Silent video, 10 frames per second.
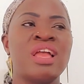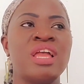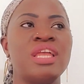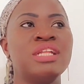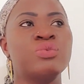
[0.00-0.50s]

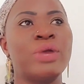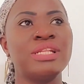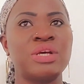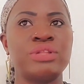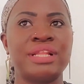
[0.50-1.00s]
It went
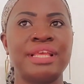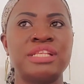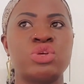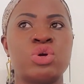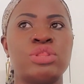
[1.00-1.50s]
out like that,
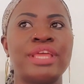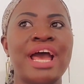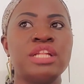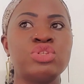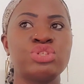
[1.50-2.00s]
so they
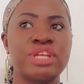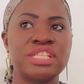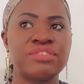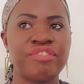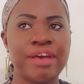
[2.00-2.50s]
had to
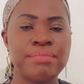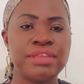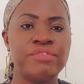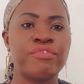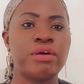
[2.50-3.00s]
transfer
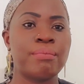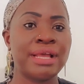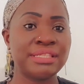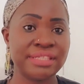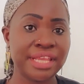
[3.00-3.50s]
me from. I
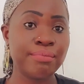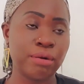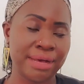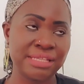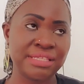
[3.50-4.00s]
stay in
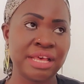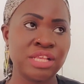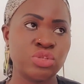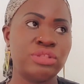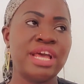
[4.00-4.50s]
Mombasa,
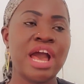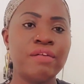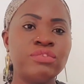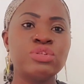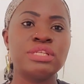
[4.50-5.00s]
so they
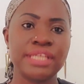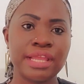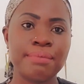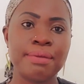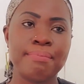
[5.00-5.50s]
have to
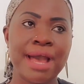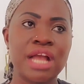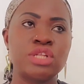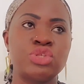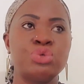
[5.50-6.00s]
take me
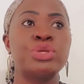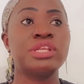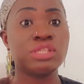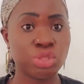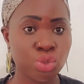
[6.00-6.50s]
back to
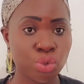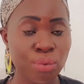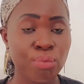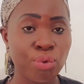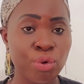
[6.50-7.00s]

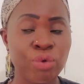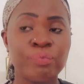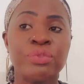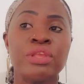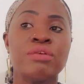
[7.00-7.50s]
Kisumu,
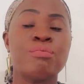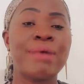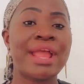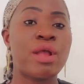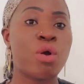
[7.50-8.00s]

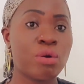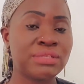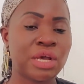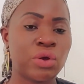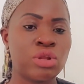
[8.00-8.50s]
my
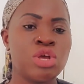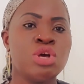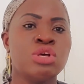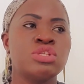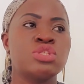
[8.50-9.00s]
hometown.
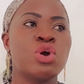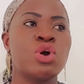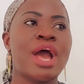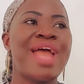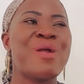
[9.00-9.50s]

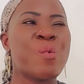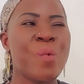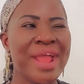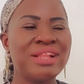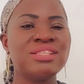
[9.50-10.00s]
So I
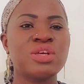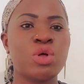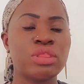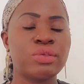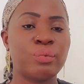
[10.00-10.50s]
went
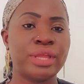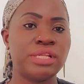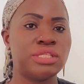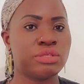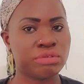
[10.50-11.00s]
all the way
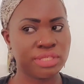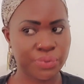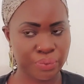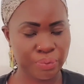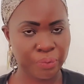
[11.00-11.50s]
to
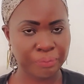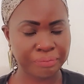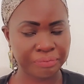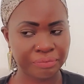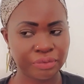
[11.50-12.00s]
Kisumu
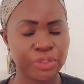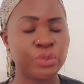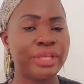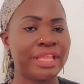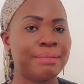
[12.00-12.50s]
to
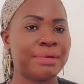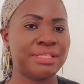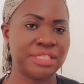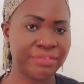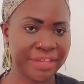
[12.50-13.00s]
get the birth
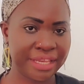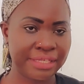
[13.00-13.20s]
certificate.